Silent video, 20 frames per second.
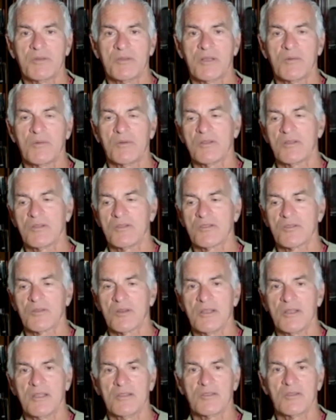they want to destroy
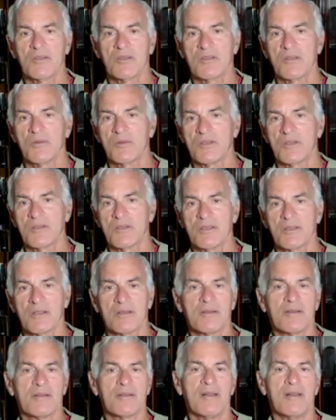Israel, they want to, no.